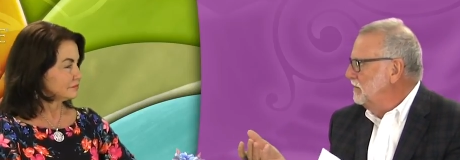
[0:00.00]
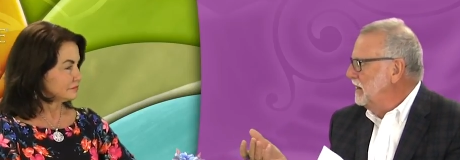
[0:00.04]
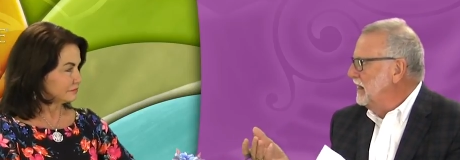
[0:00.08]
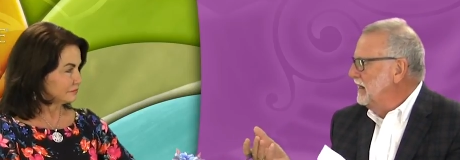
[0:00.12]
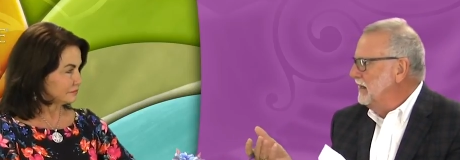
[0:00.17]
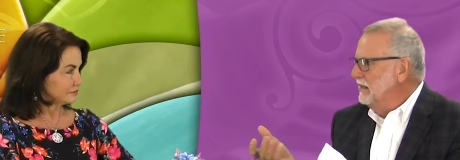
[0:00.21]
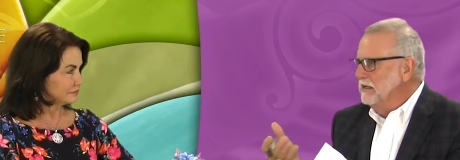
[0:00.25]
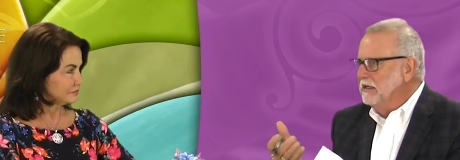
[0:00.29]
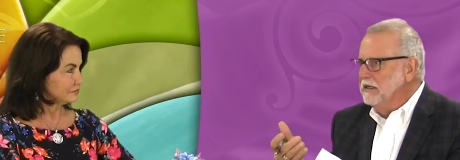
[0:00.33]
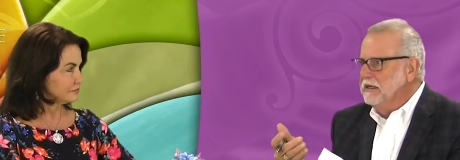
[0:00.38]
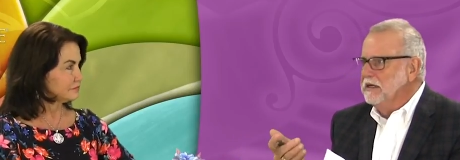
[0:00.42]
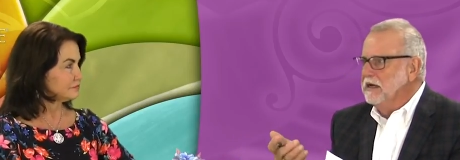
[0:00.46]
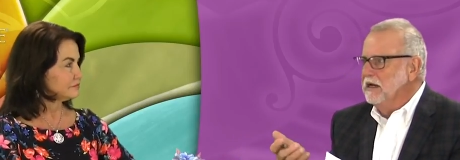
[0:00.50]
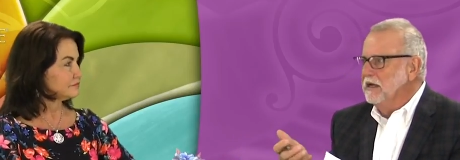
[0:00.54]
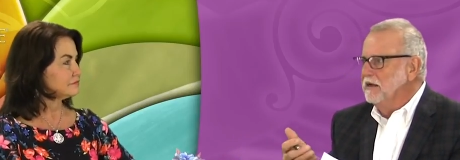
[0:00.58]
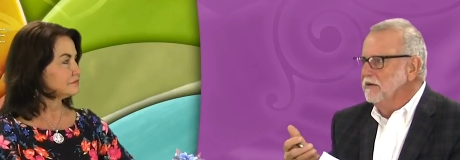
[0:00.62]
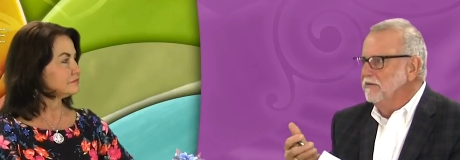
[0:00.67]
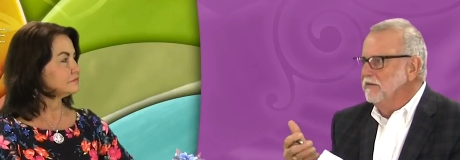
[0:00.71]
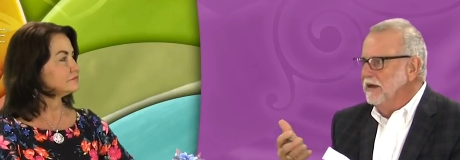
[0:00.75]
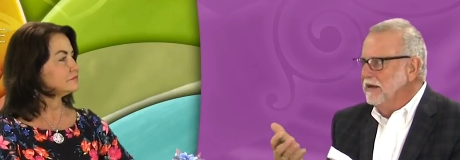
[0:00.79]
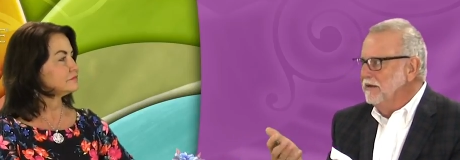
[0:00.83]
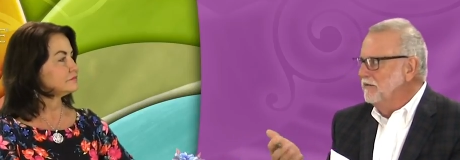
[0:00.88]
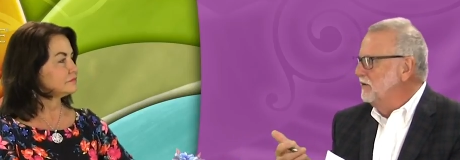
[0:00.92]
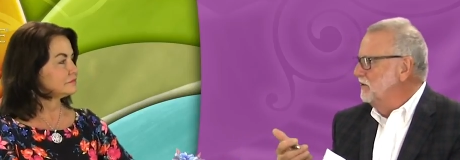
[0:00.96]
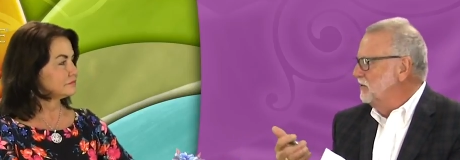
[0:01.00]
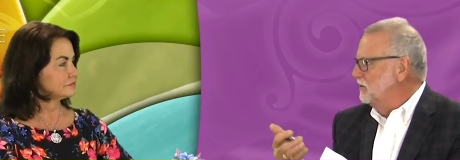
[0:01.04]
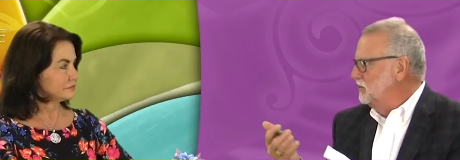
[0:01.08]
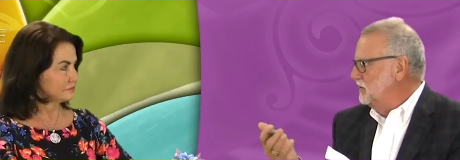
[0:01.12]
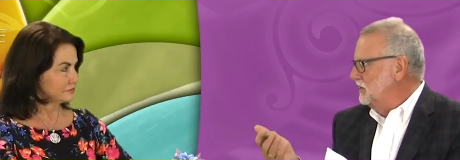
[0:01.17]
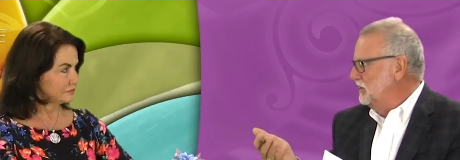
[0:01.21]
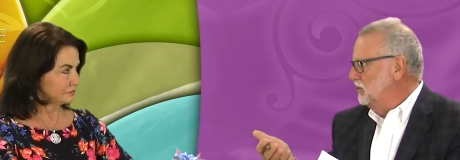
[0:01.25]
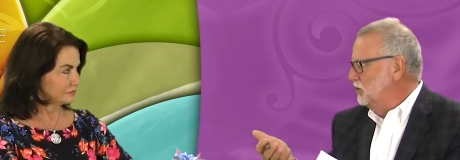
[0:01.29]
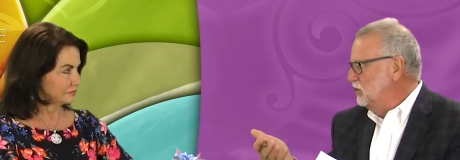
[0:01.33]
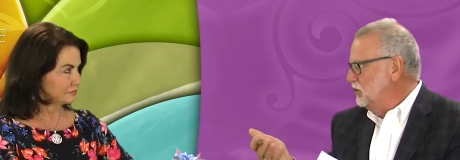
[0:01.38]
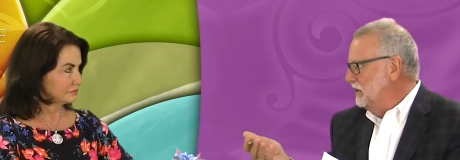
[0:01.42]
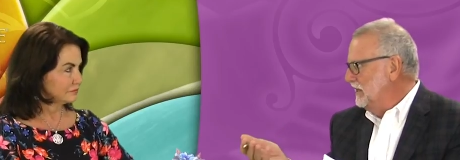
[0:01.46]
Speaker 1: by any kind of
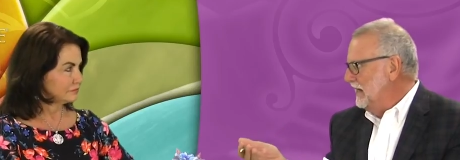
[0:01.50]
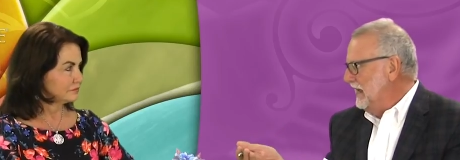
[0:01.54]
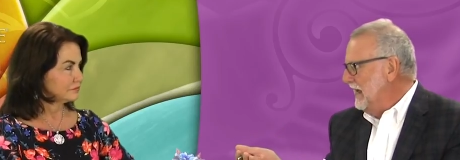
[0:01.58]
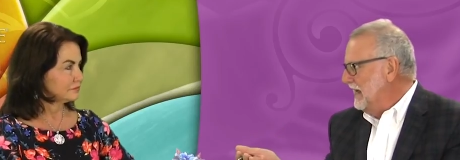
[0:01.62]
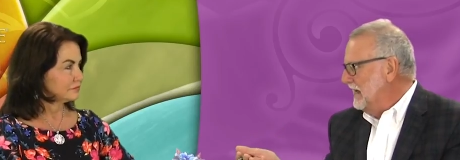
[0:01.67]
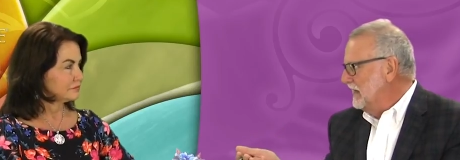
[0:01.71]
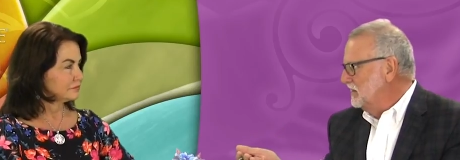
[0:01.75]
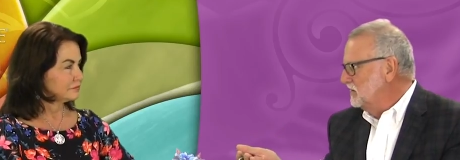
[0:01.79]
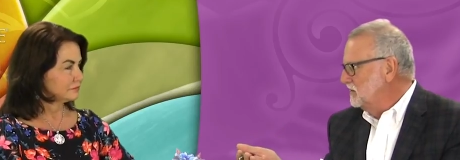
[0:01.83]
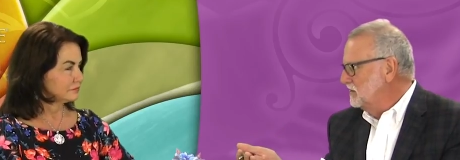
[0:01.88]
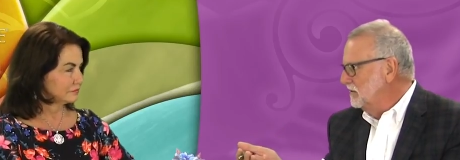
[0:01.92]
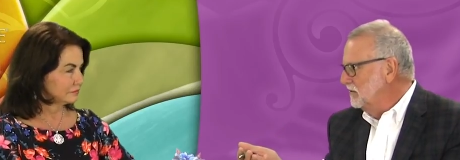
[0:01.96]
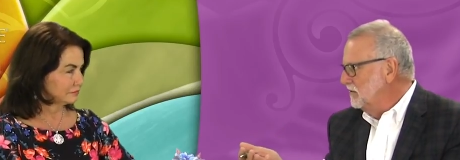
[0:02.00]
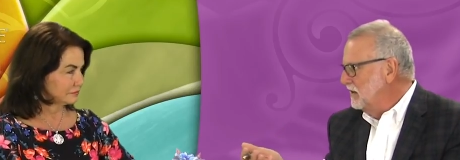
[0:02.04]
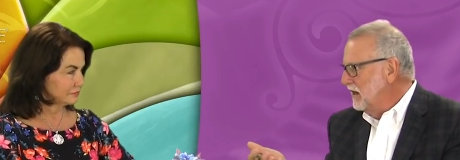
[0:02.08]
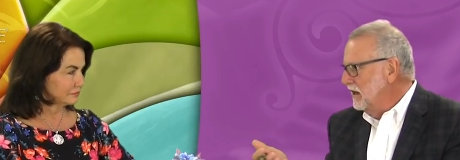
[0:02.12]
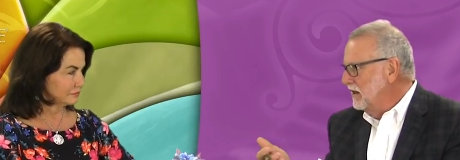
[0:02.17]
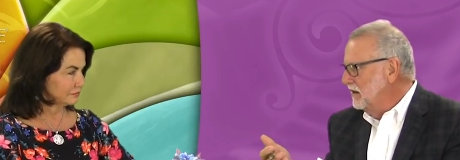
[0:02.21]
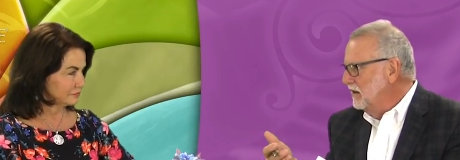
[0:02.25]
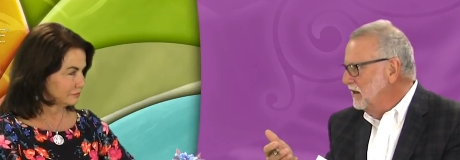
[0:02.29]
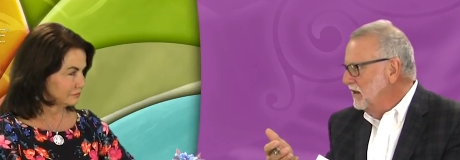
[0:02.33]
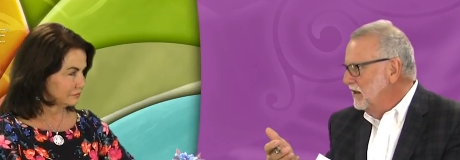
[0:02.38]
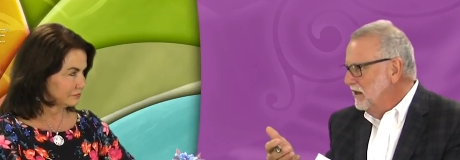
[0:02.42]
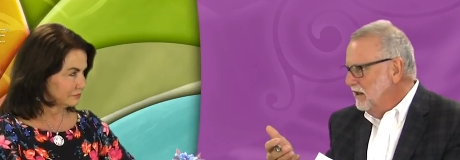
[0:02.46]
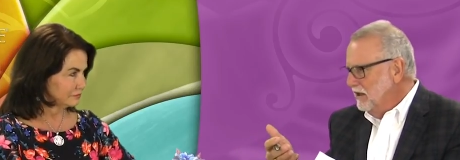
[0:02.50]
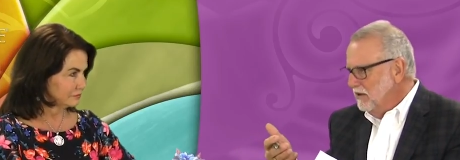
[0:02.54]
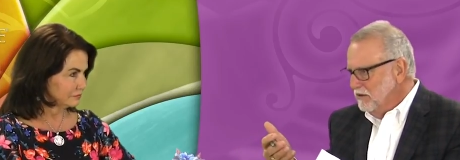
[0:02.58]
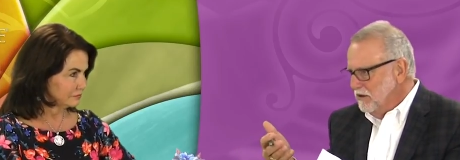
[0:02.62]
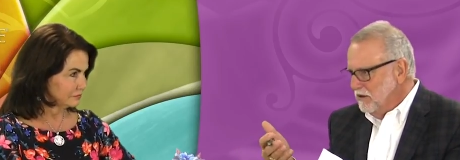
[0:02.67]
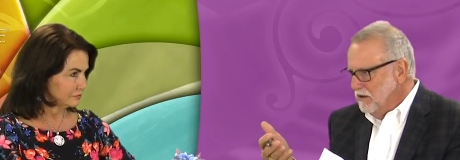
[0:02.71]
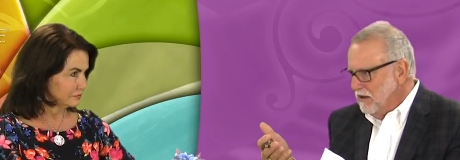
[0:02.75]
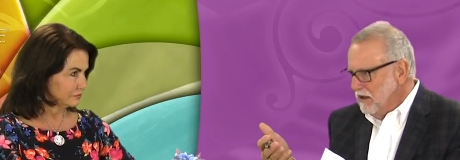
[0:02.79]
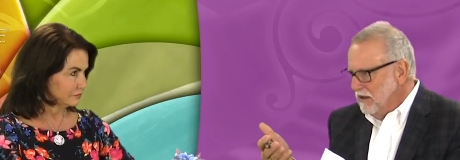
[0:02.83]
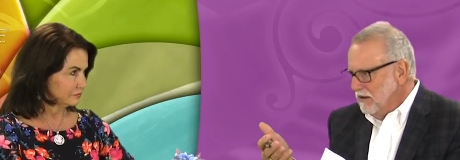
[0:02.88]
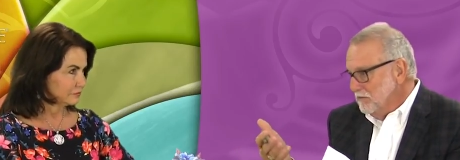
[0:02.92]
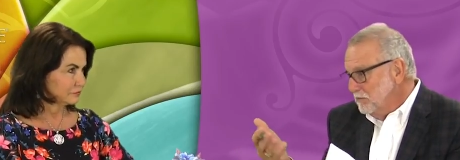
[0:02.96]
evidence that she has. They're mm-hmm. not
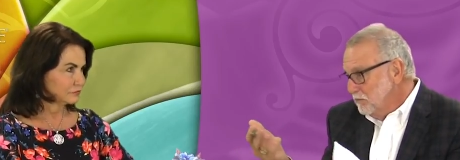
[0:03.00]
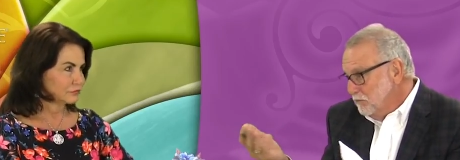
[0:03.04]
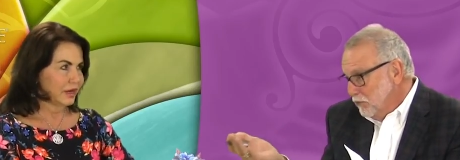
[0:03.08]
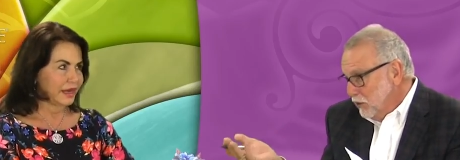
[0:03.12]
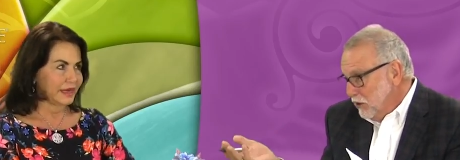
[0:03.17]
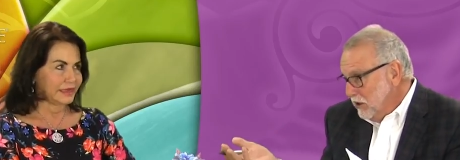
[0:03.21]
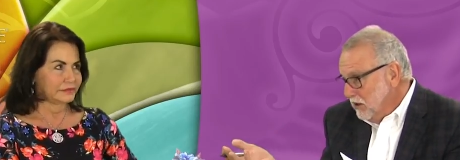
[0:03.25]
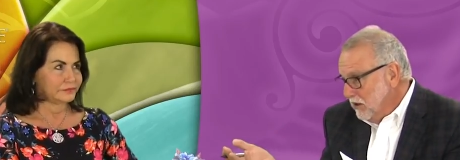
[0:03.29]
they're not right.